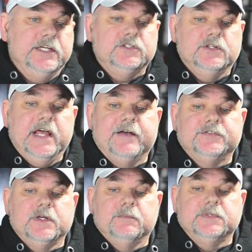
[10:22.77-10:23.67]
They should
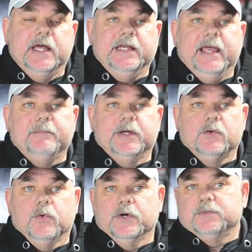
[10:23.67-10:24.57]
have some dynamic
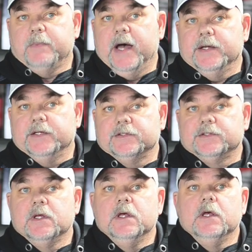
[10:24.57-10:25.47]
correspondence